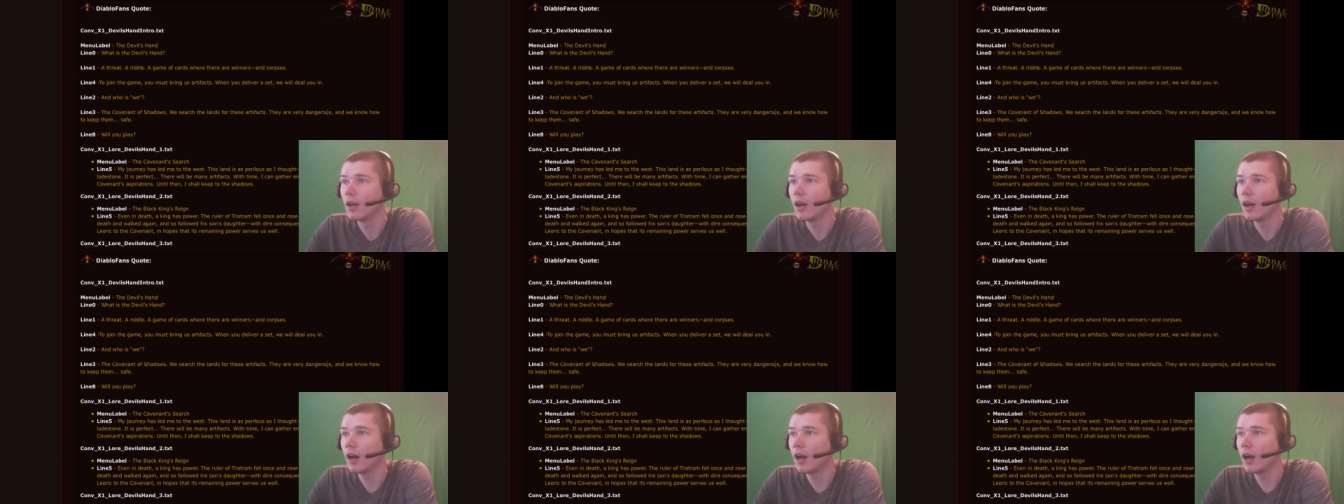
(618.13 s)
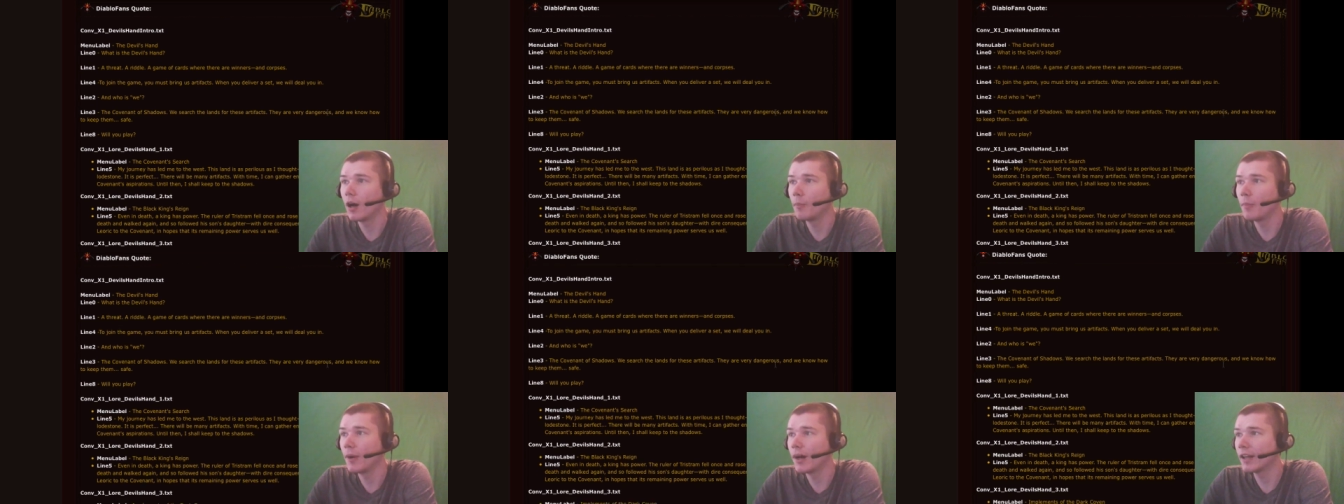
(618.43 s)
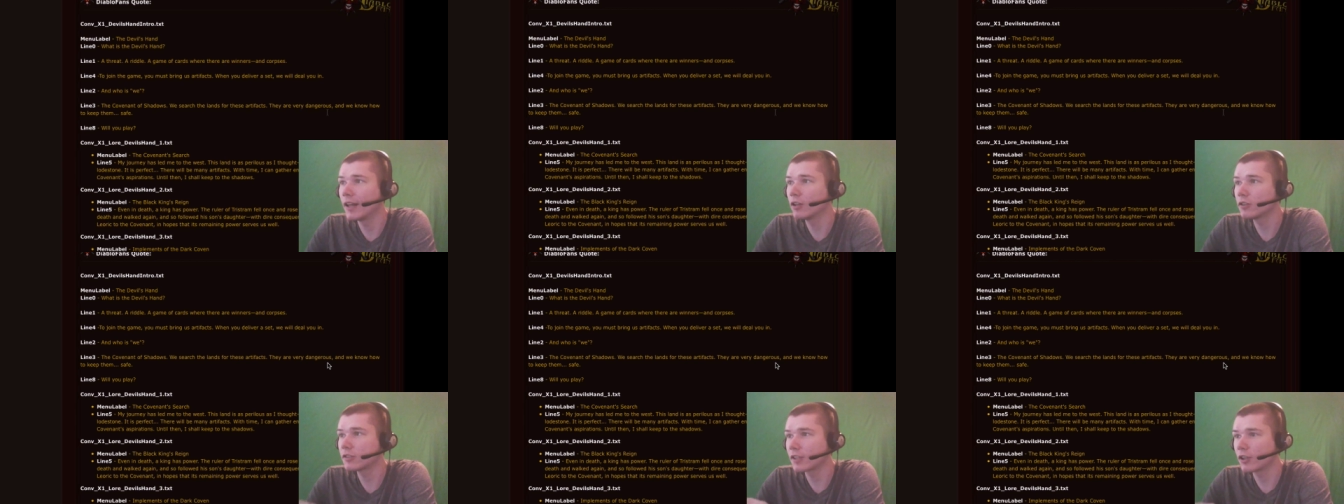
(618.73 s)
Uh, but
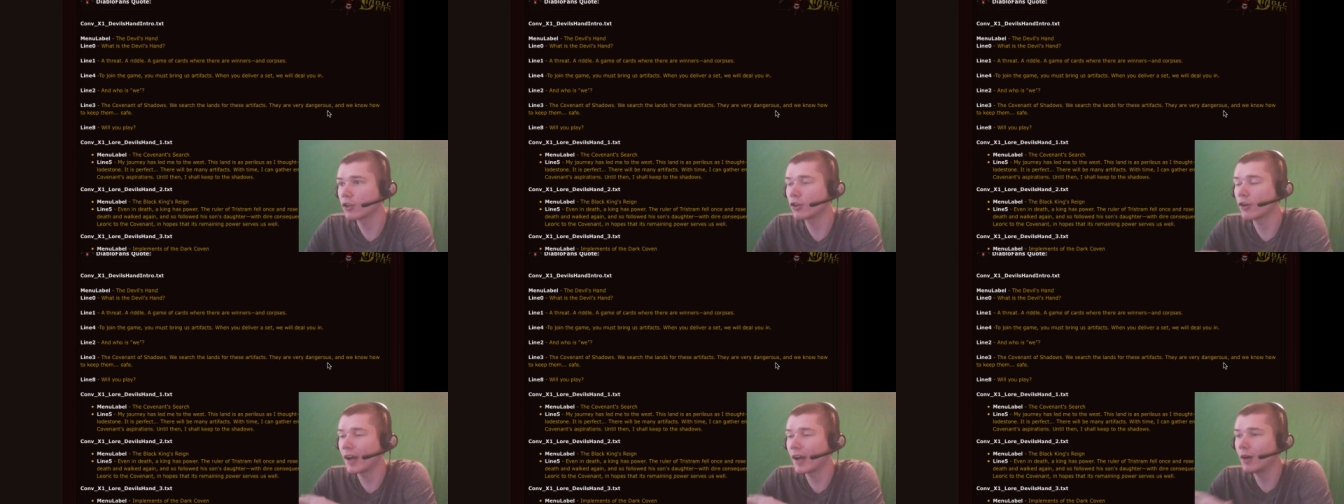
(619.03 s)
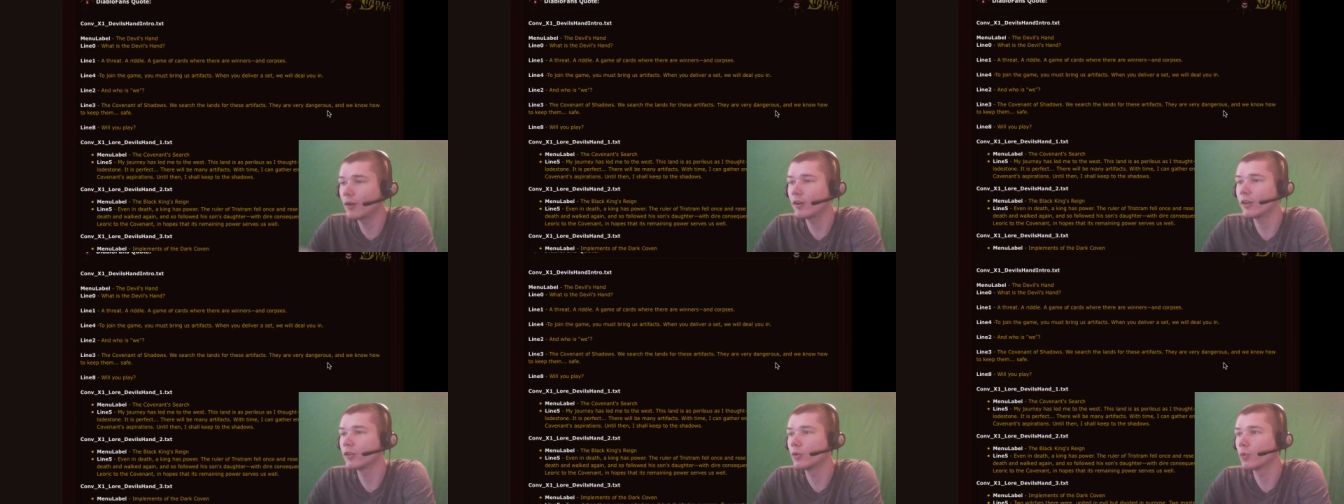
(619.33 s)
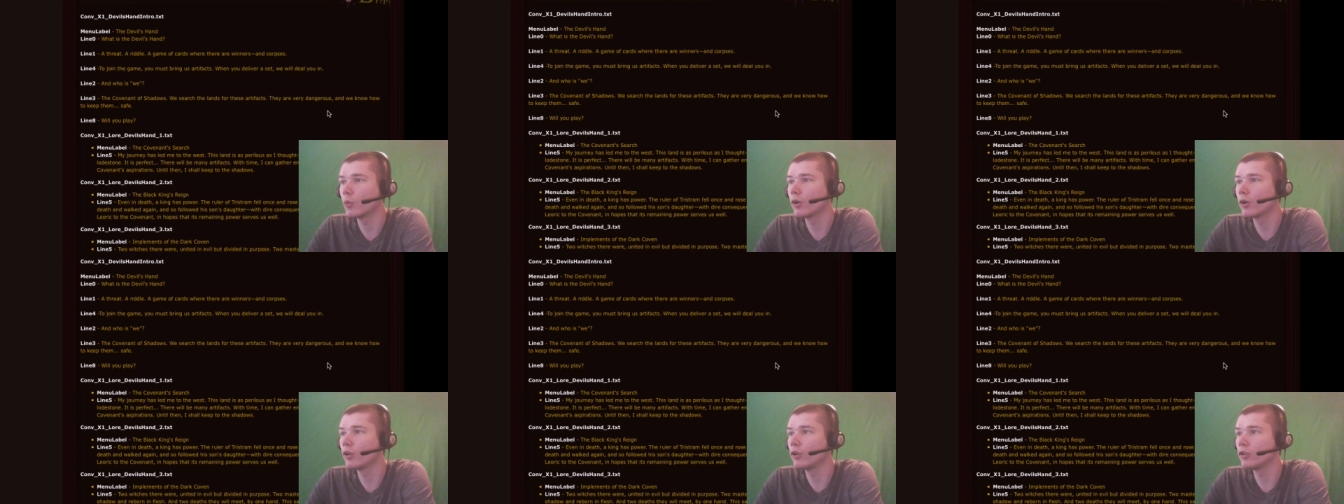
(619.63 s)
it looks like you're out in the
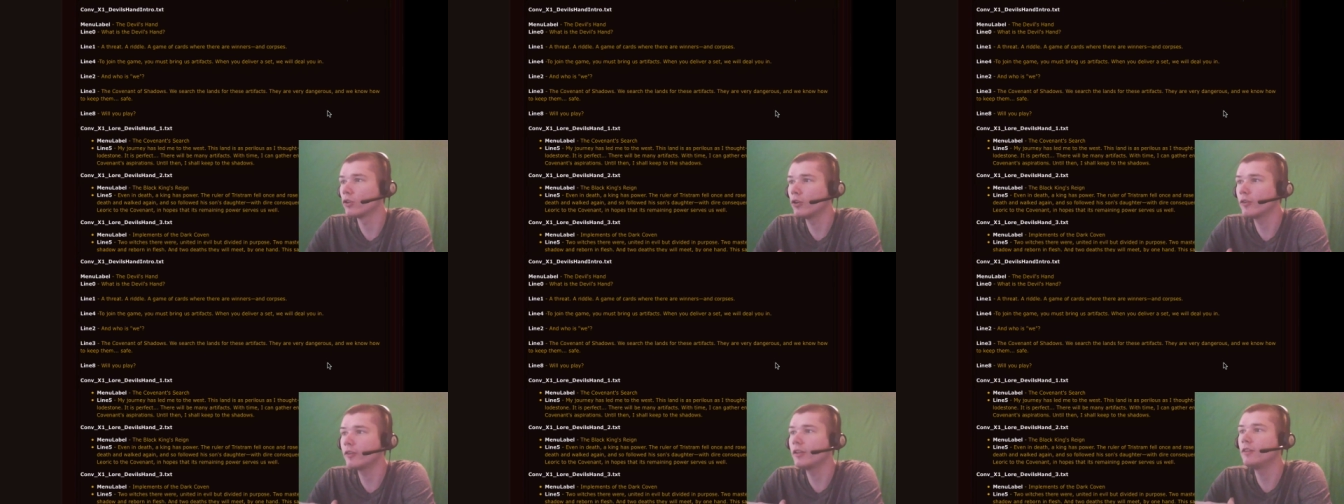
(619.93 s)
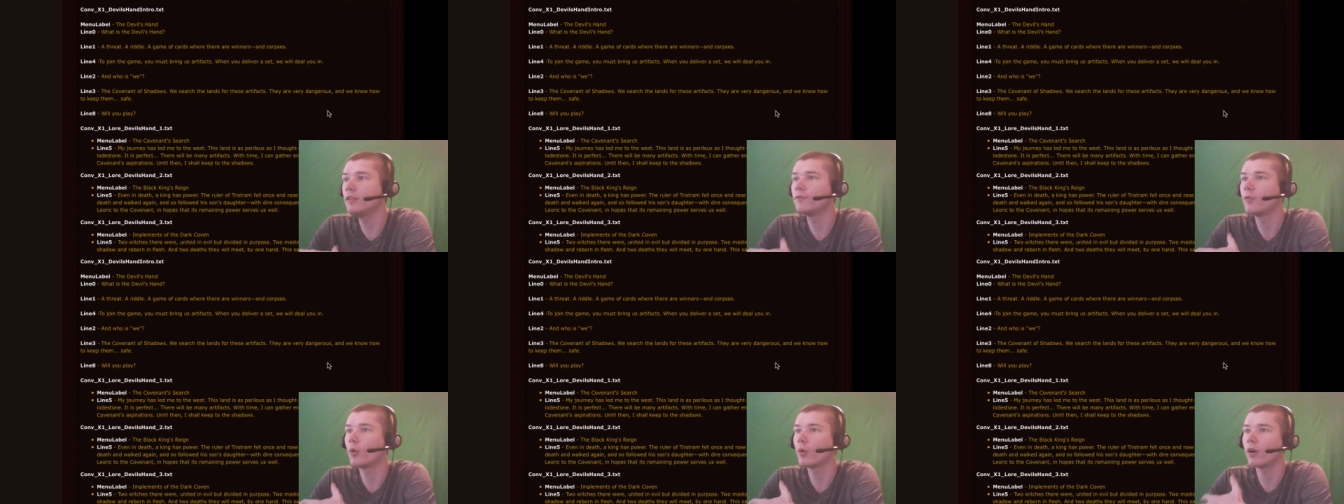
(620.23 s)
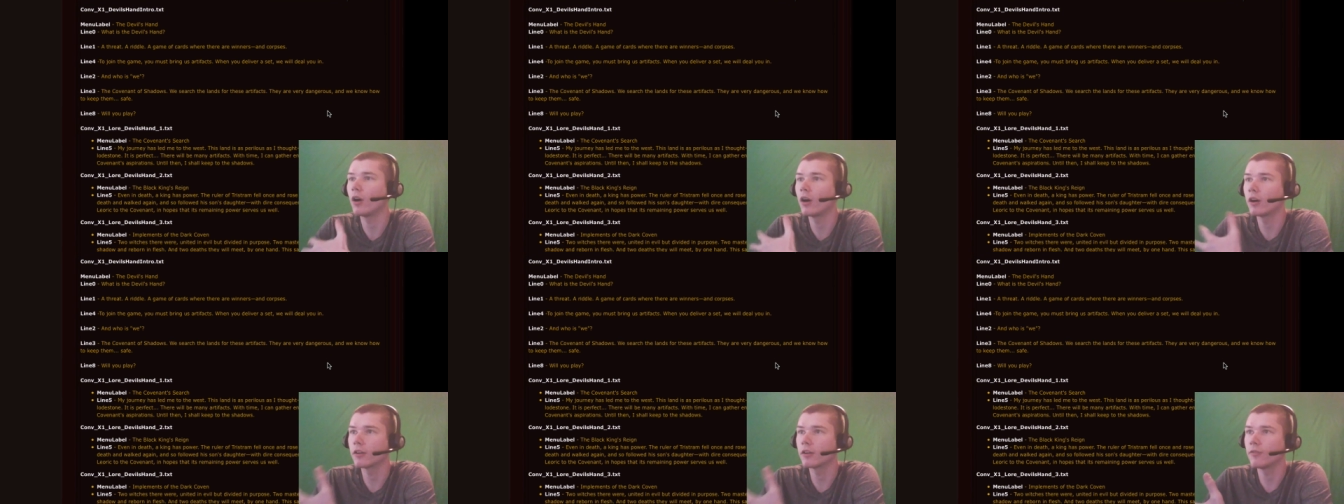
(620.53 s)
world looking
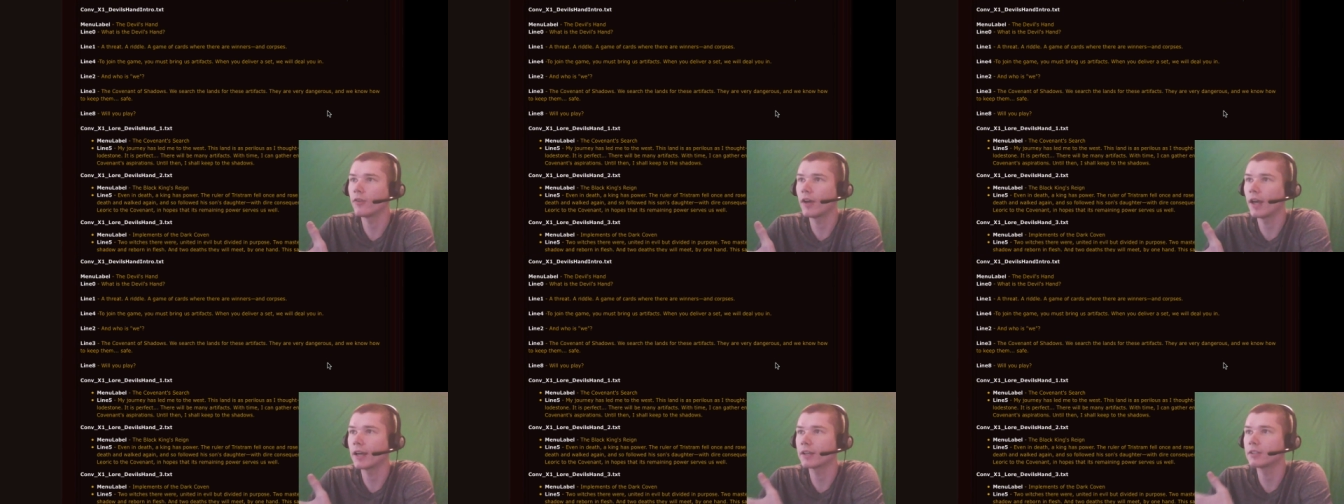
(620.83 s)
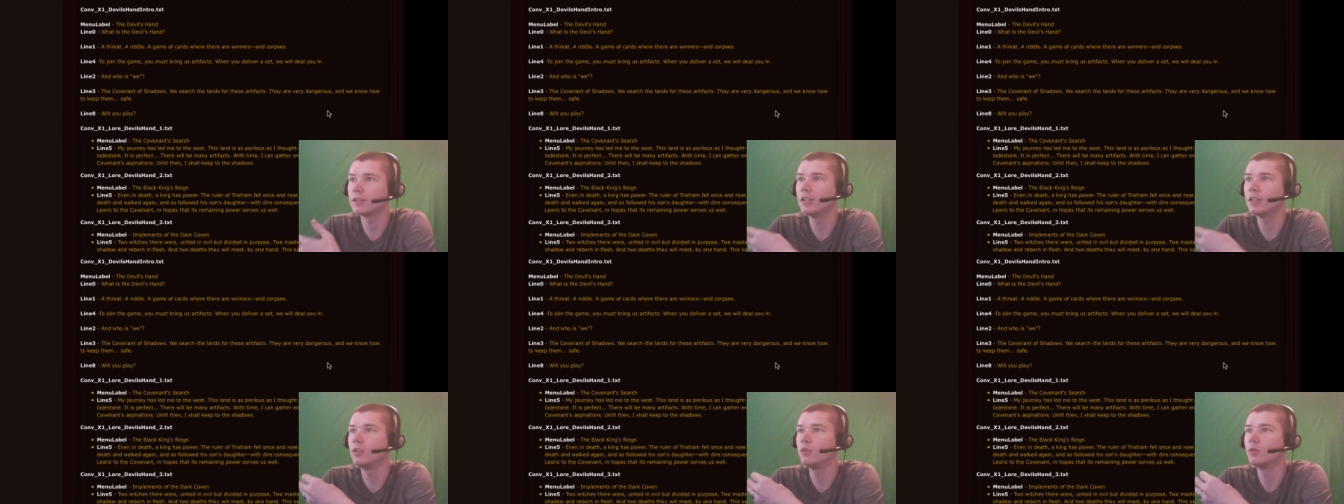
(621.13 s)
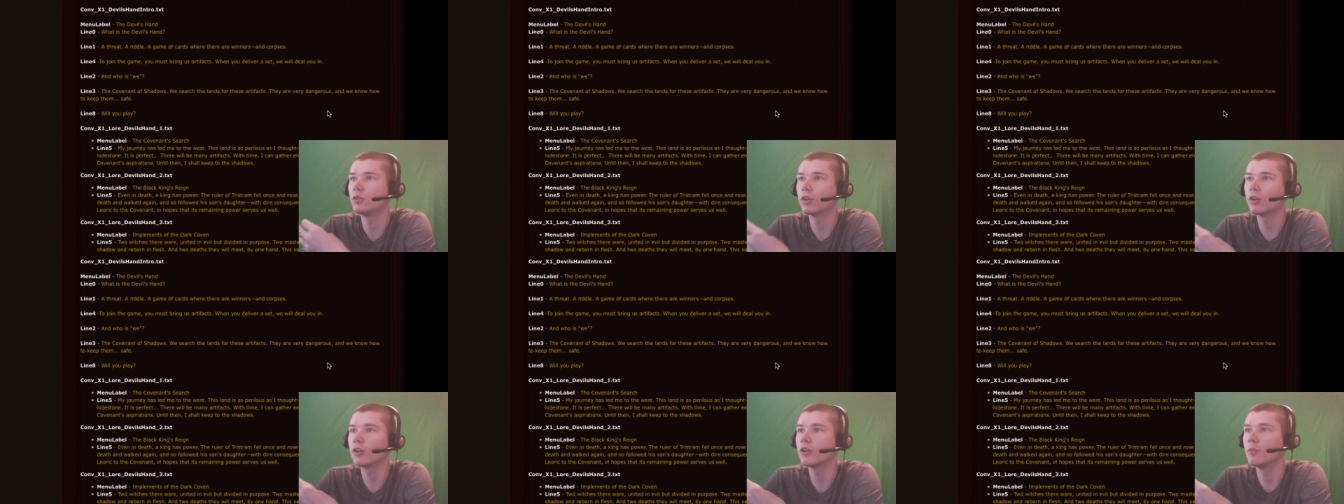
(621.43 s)
for artifacts, and you
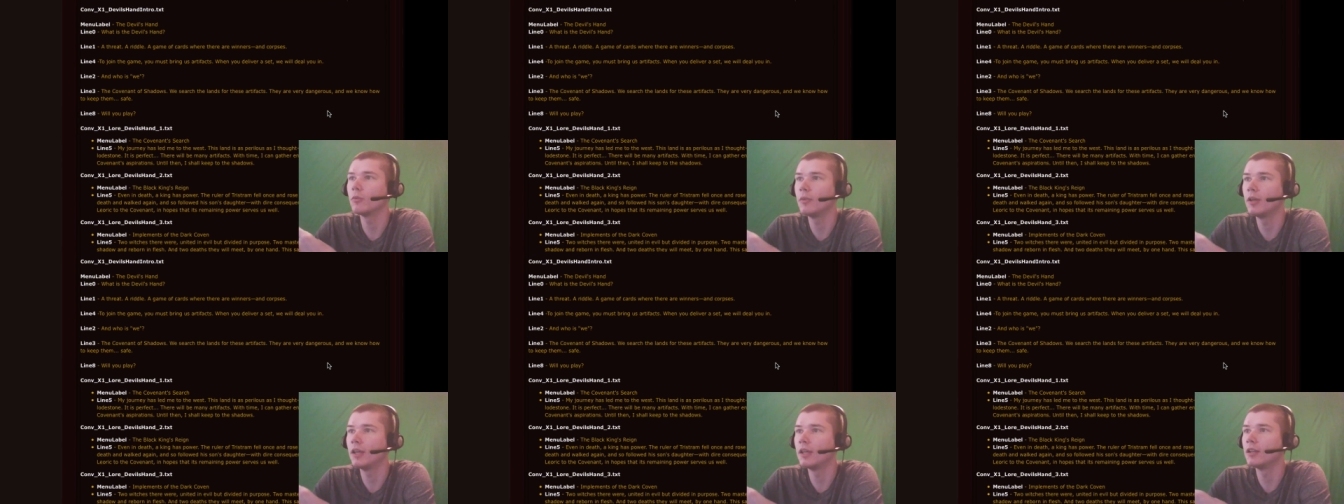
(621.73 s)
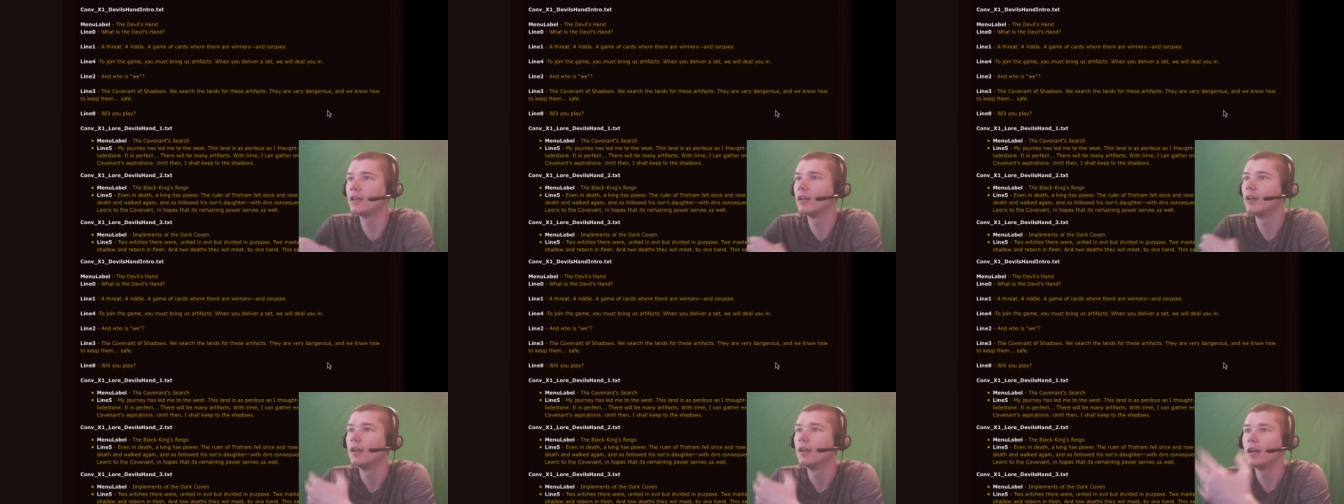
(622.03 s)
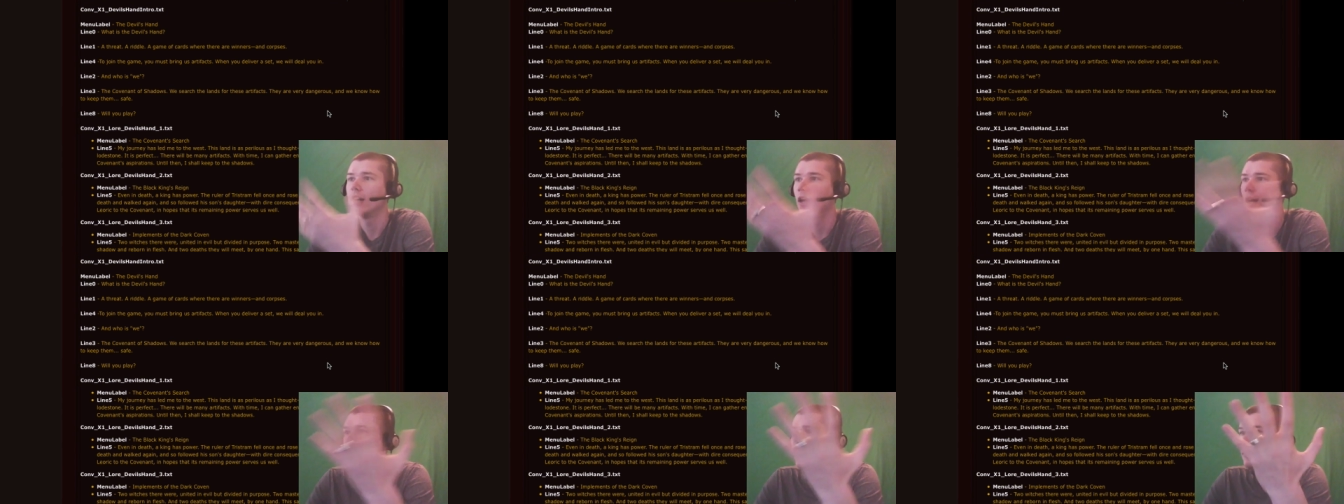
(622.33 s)
turn them in
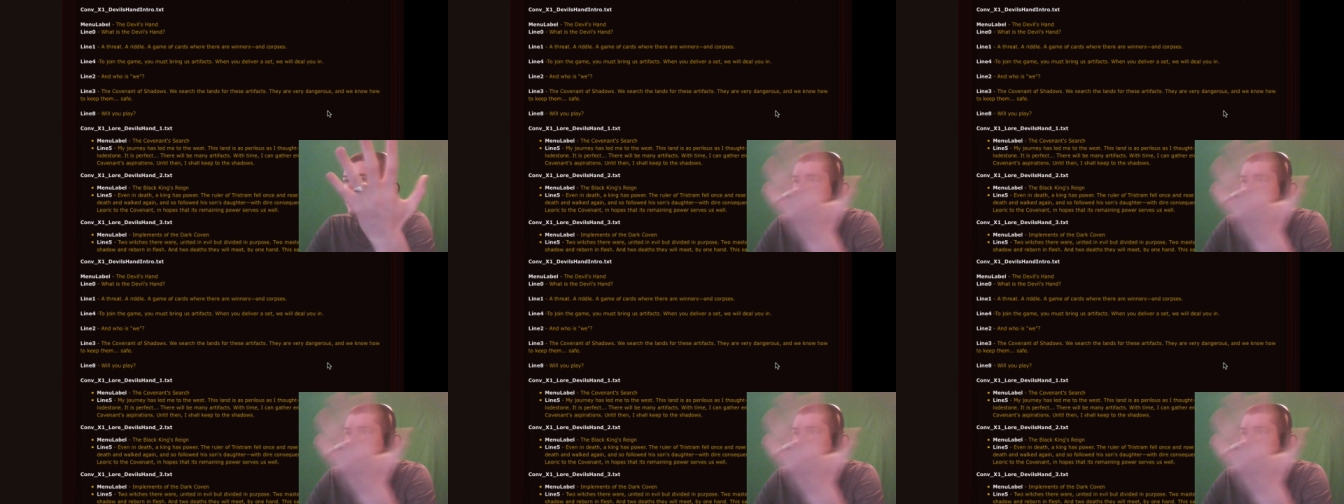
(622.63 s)
uh,